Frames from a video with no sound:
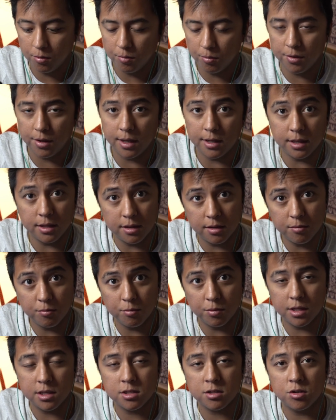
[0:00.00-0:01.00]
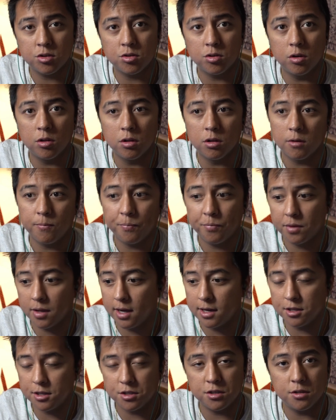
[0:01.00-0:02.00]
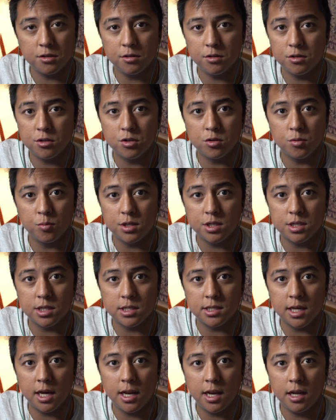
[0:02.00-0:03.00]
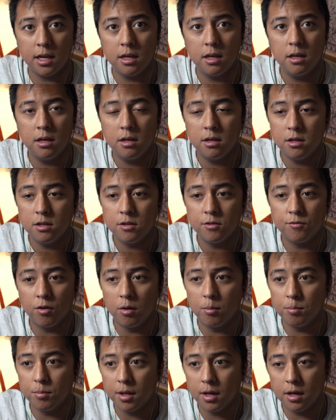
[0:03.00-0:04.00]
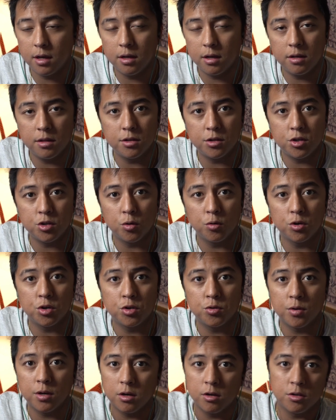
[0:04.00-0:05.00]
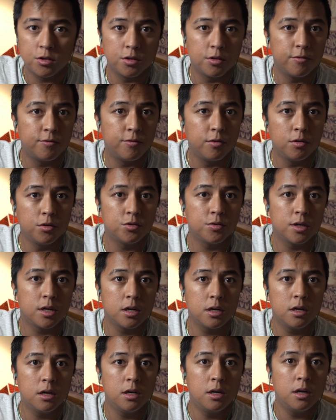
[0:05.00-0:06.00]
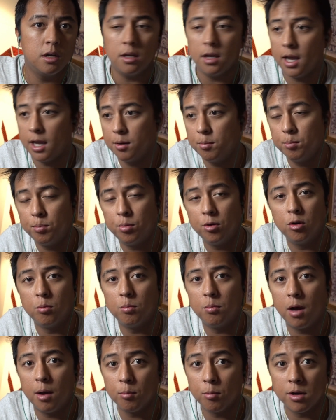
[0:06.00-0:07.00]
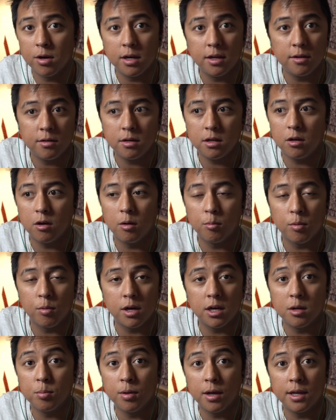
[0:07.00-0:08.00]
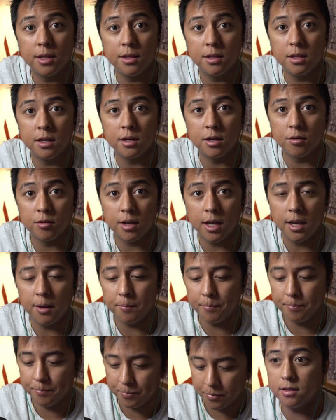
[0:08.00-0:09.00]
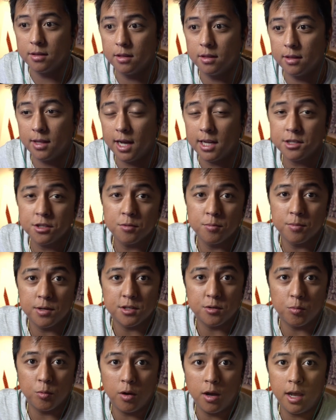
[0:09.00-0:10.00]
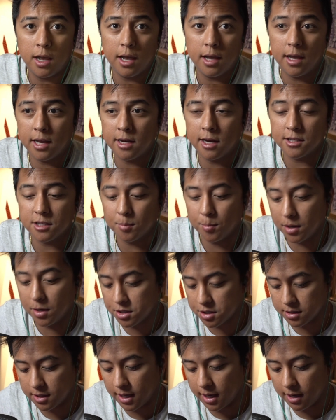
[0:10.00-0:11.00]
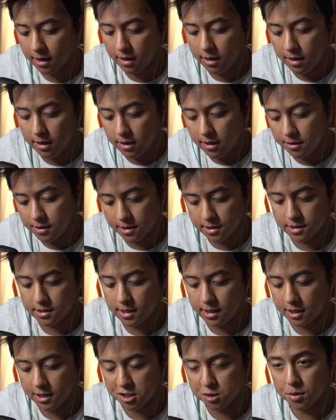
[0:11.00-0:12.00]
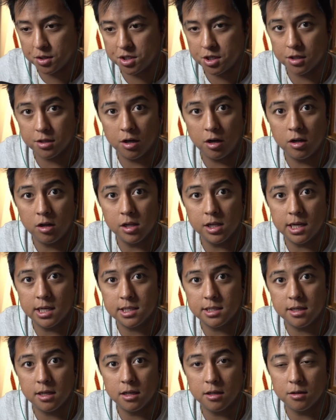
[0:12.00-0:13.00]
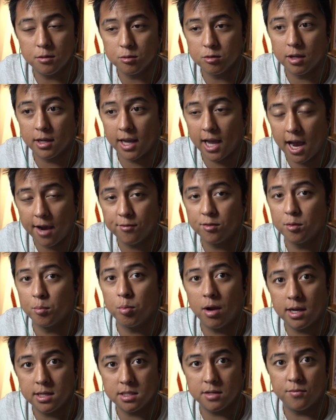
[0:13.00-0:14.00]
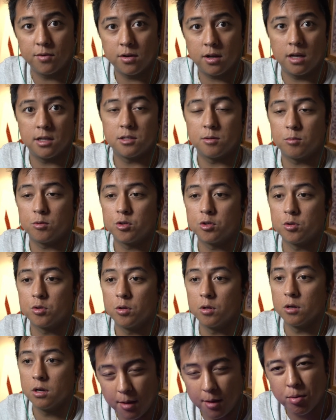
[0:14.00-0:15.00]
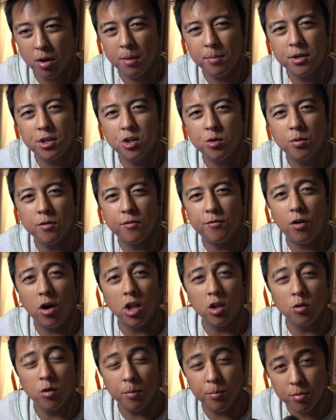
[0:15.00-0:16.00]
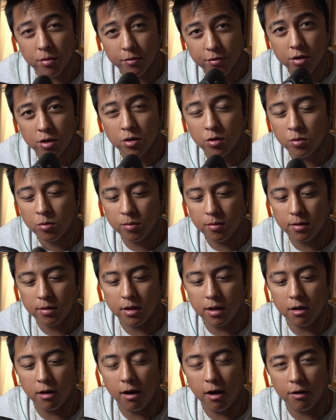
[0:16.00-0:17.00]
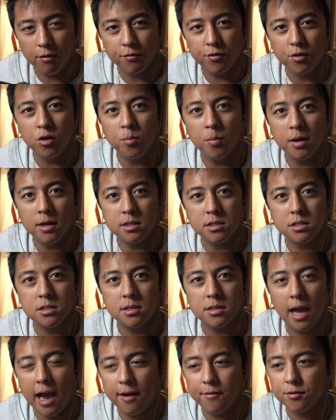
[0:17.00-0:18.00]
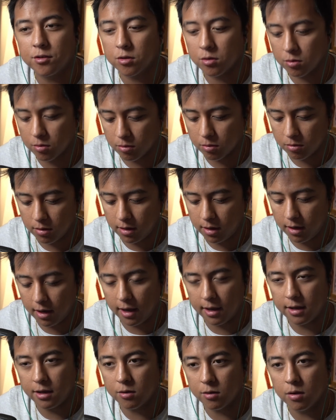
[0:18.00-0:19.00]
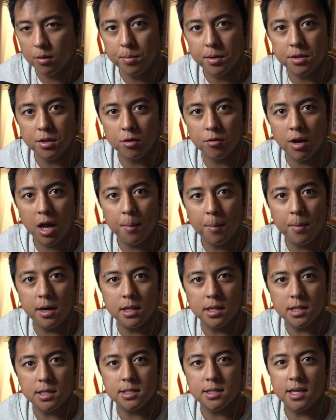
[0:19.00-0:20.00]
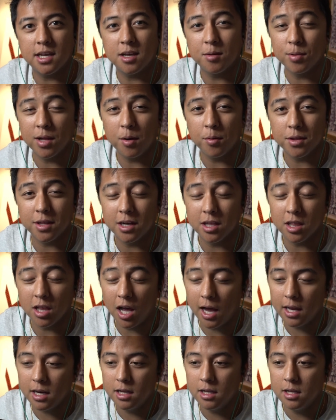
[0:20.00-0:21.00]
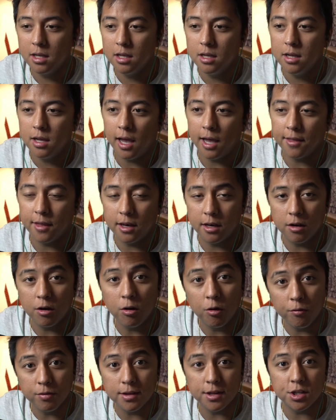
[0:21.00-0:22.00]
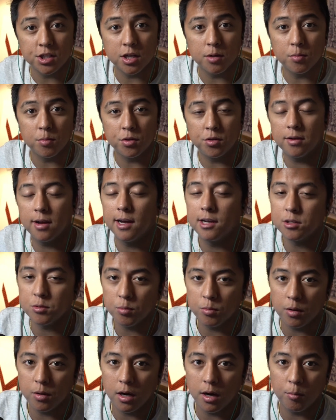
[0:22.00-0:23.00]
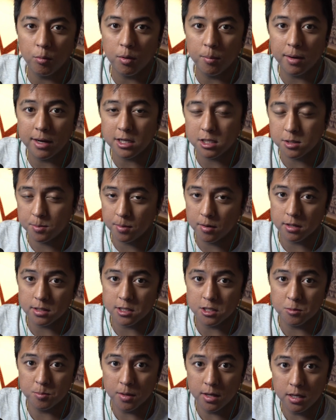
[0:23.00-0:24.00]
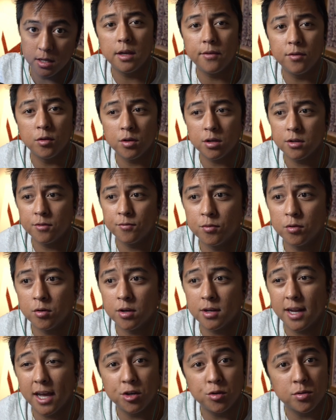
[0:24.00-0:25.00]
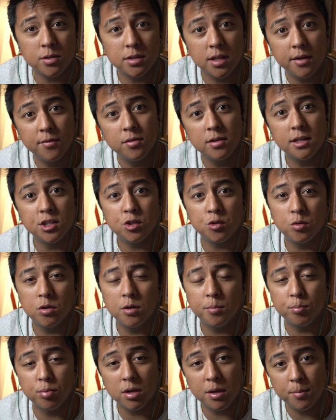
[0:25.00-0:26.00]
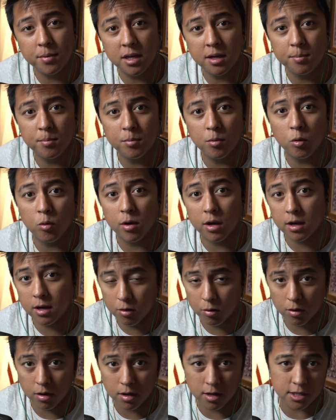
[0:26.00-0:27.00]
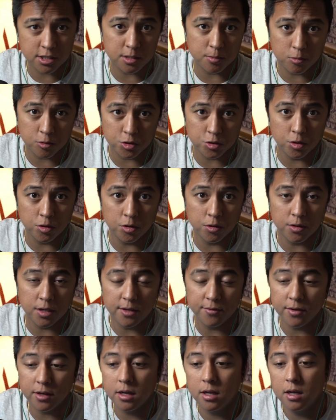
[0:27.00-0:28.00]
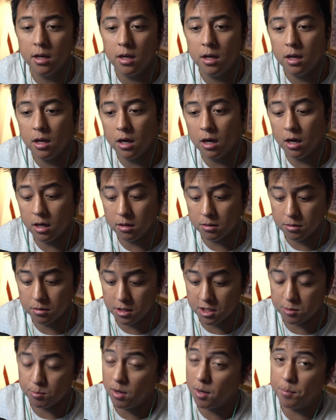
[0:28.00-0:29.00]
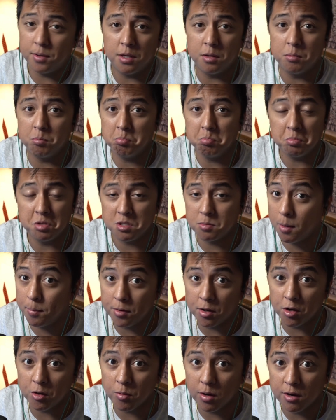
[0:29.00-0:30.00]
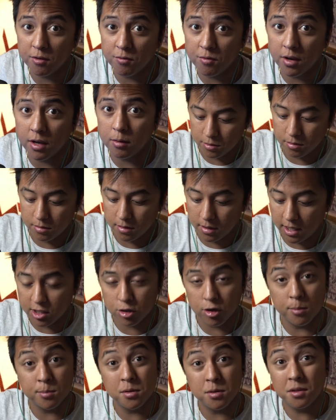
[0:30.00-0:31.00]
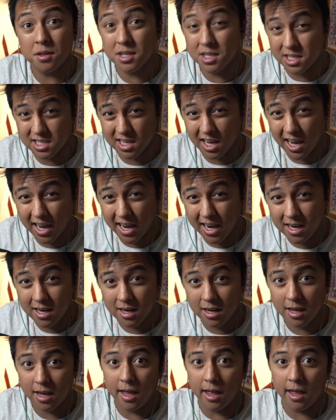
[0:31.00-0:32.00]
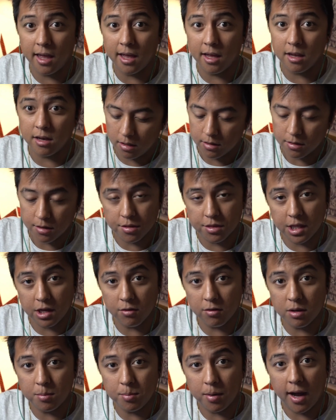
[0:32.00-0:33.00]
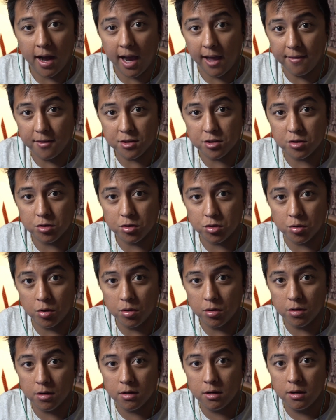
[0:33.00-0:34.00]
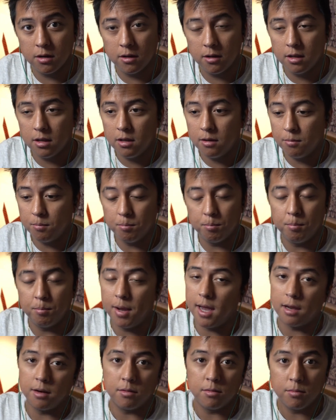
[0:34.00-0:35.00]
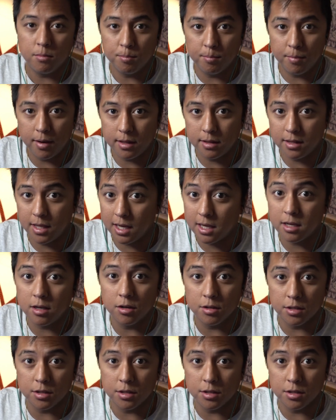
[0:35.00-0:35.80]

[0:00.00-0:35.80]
And with this controller, I just switch the setting from the short trigger to the full trigger, and boom, I'm ready. I'm ready to play another game. That's the reason why, and not to mention that this thing, especially on the holiday sale, was like half the price of a custom controller. Probably do a follow-up review, a few months after I beat the crap out of this thing and play with it a lot, and then hopefully share with you guys what my experience has been. If you're looking good entry level into a premium or a custom controller, even this might be a great fit. In terms of the design and the theory behind this controller, man, they killed